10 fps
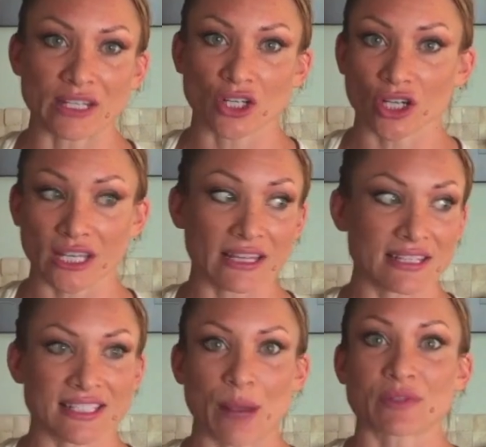been cooking
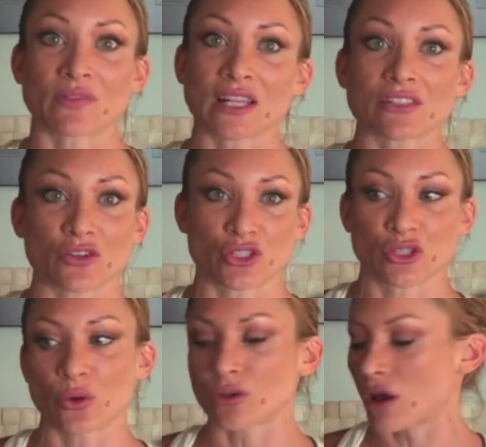these types of things for
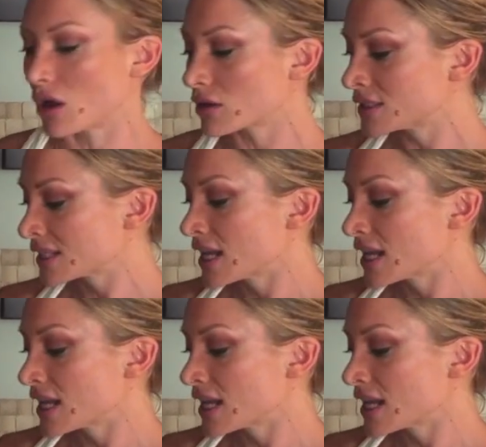so long.